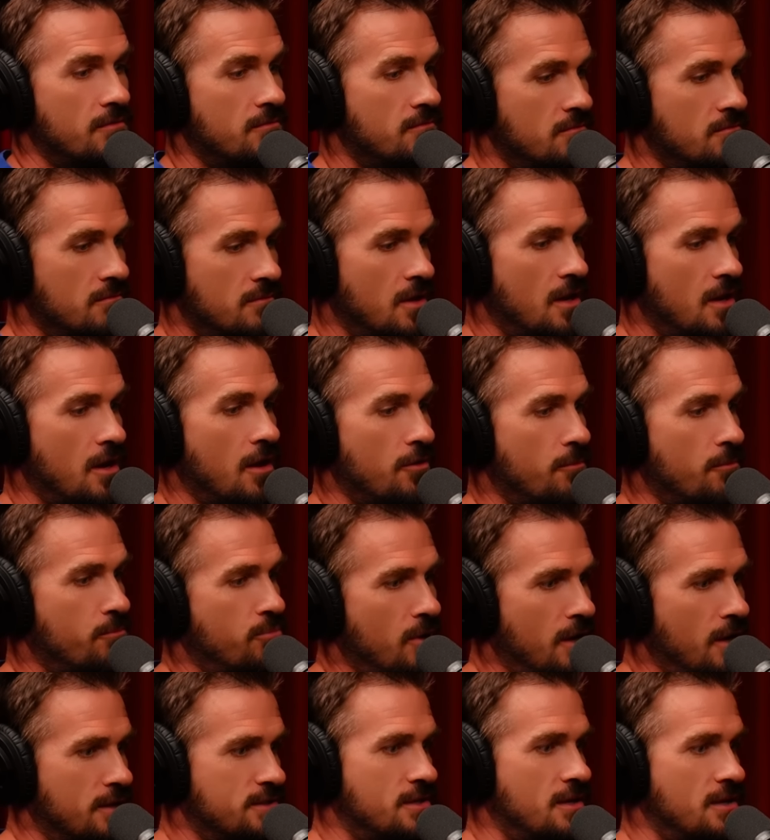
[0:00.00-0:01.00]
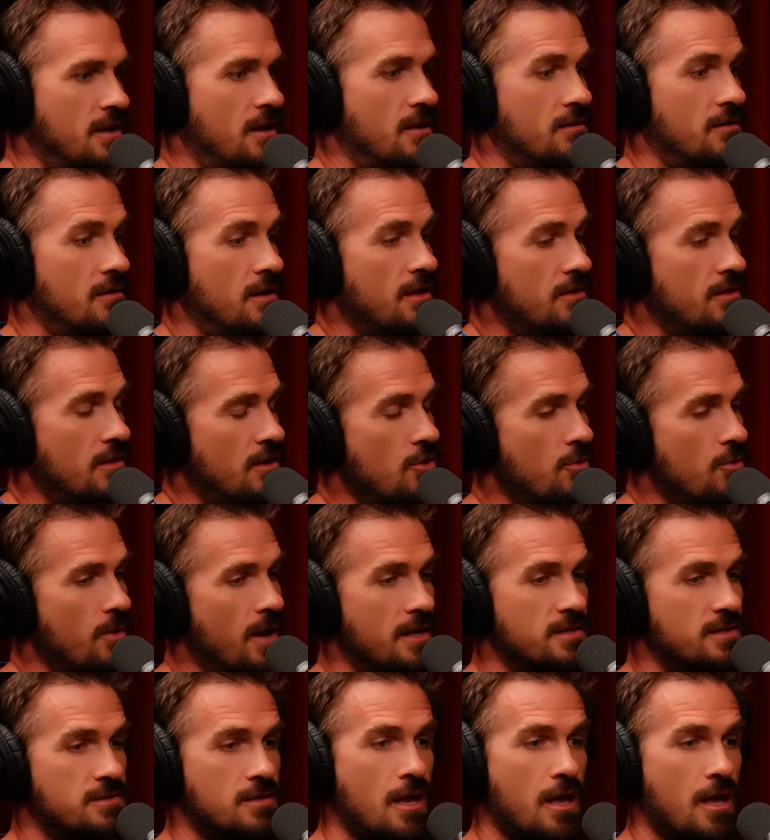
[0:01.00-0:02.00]
the president in the
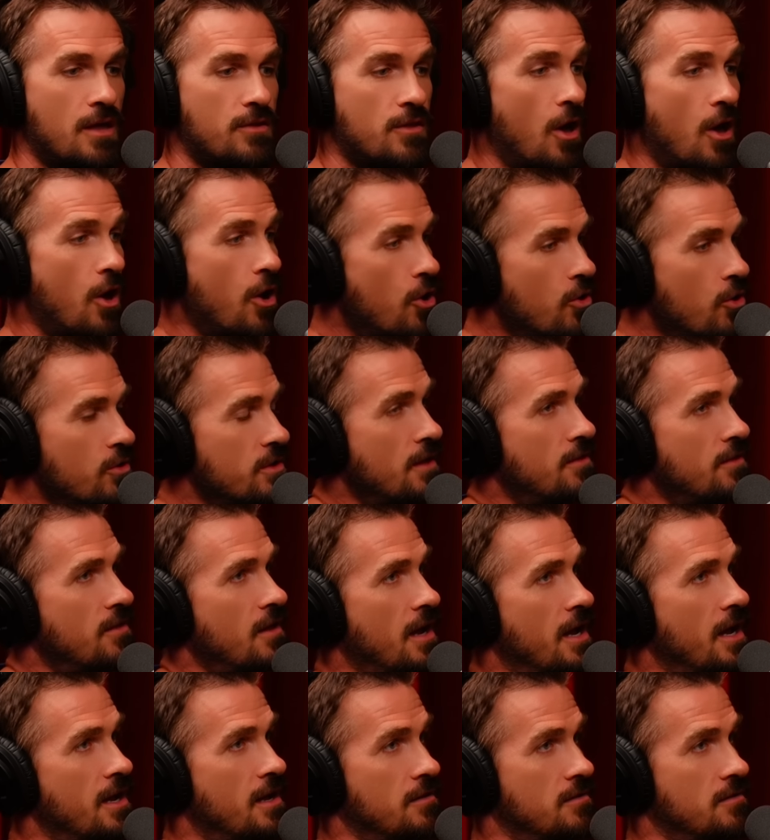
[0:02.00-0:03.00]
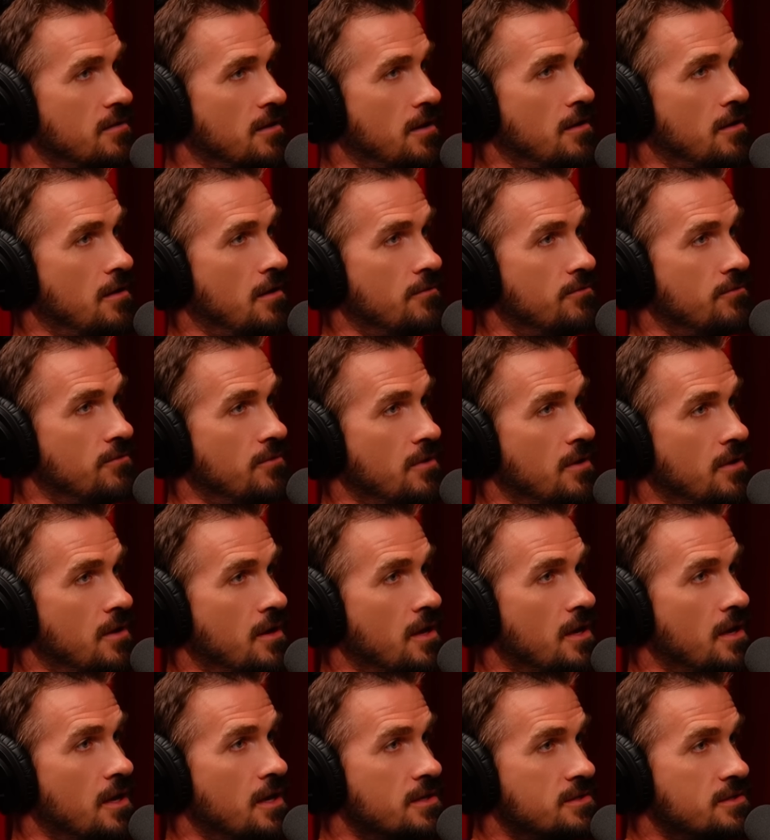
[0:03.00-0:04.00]
US, the only thing I can think of
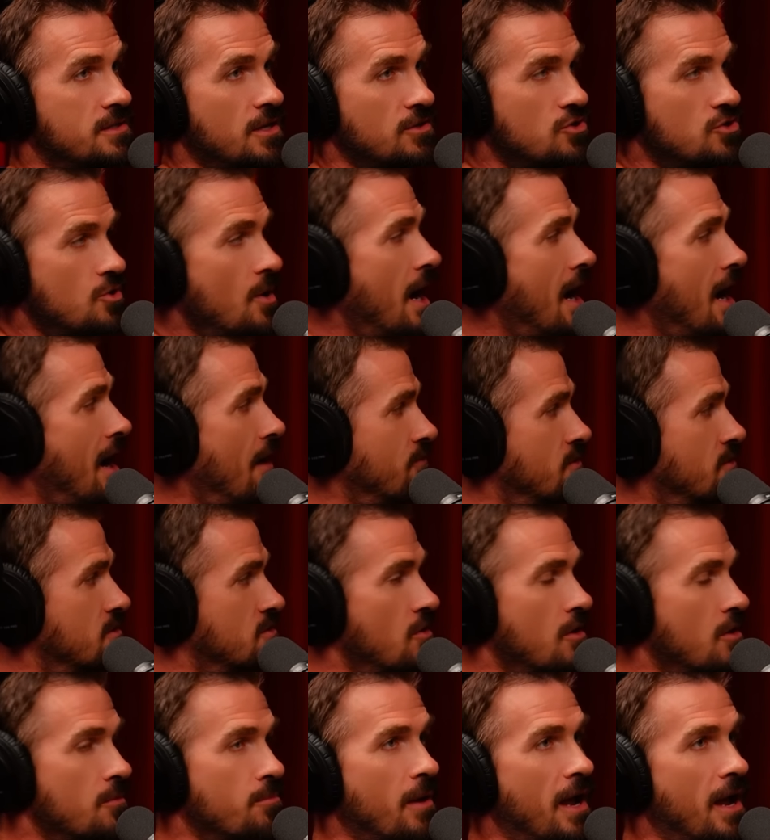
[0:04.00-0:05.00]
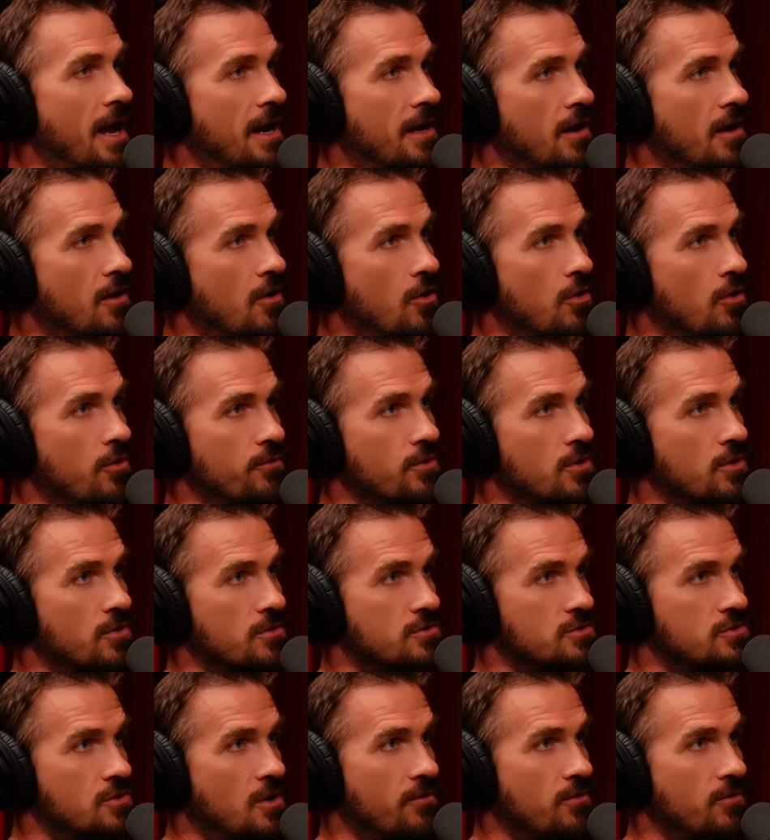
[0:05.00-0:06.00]
is that you have to start backing all of your
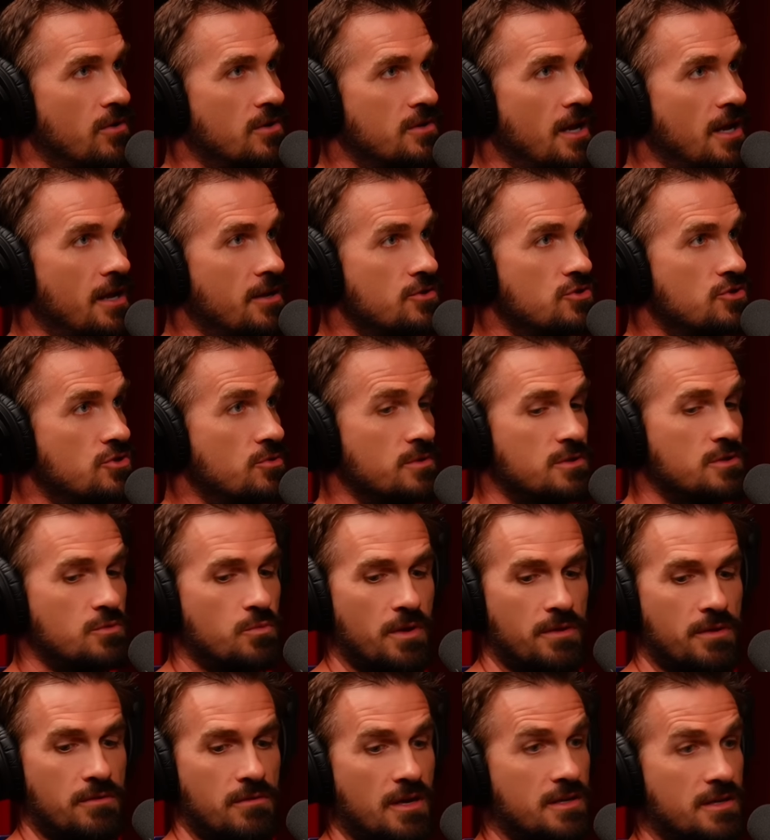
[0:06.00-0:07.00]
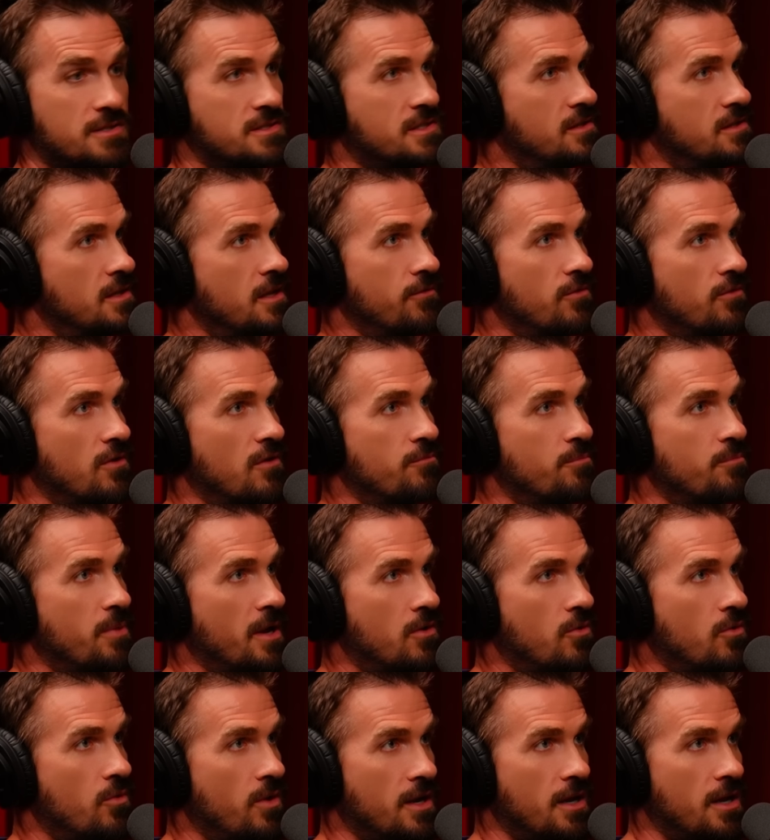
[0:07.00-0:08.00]
sovereign debt issuance with a sliver of
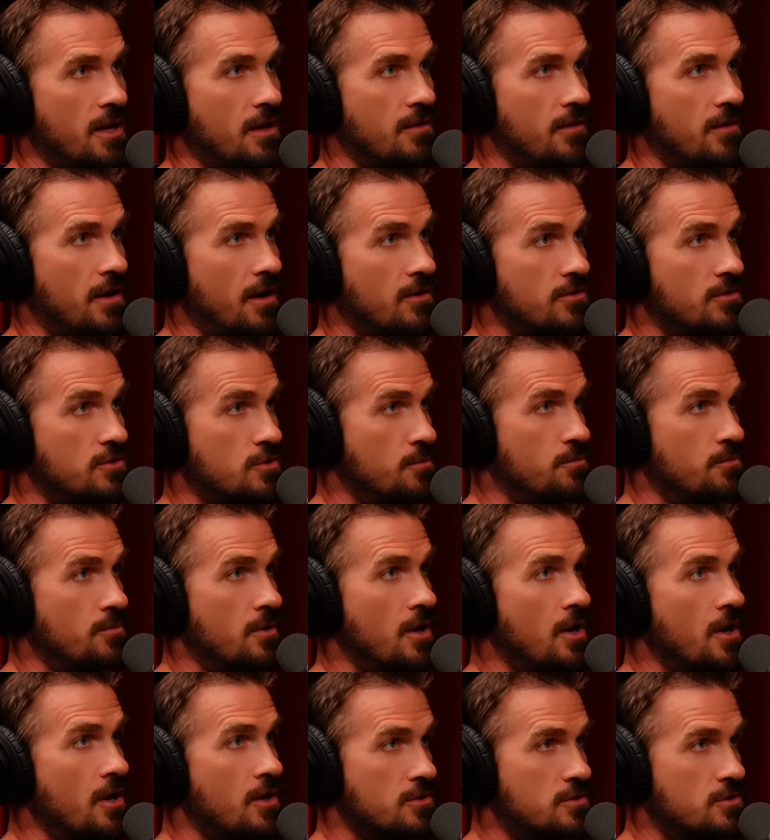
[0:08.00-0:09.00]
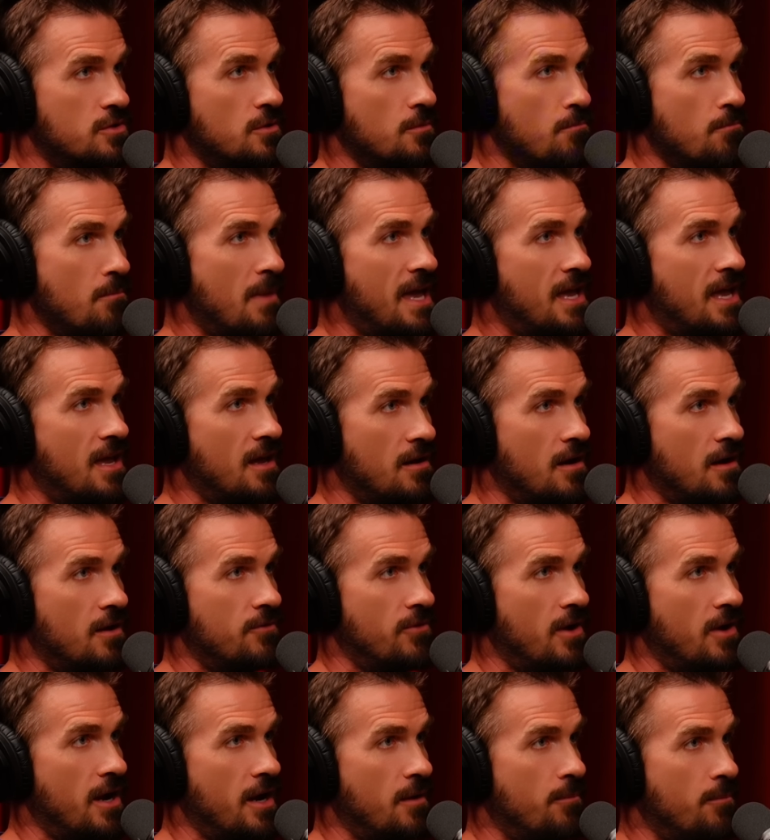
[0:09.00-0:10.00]
Bitcoin in there to make it a
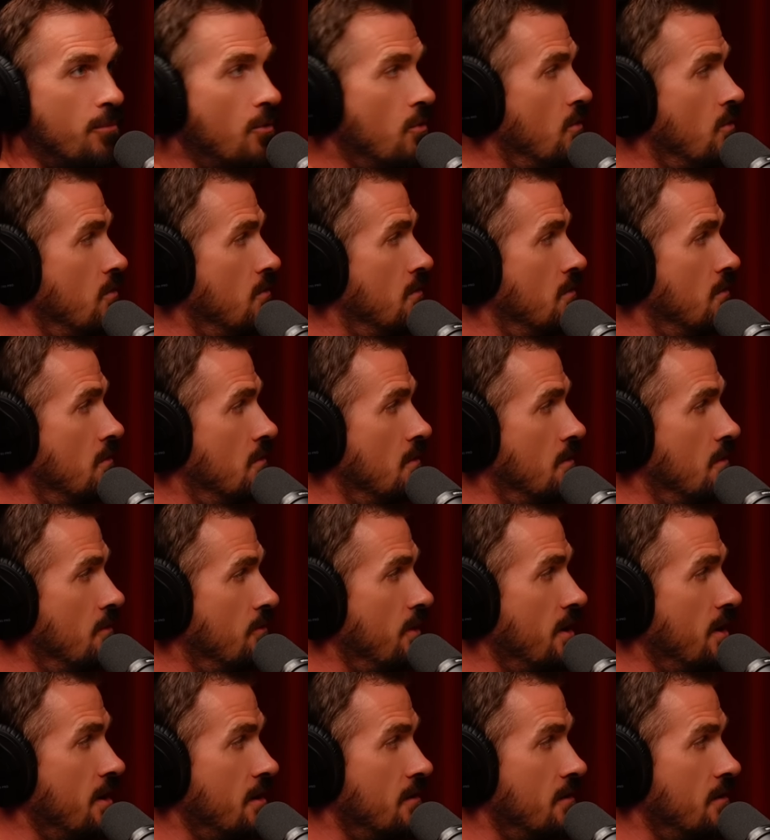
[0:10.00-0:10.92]
viable thing.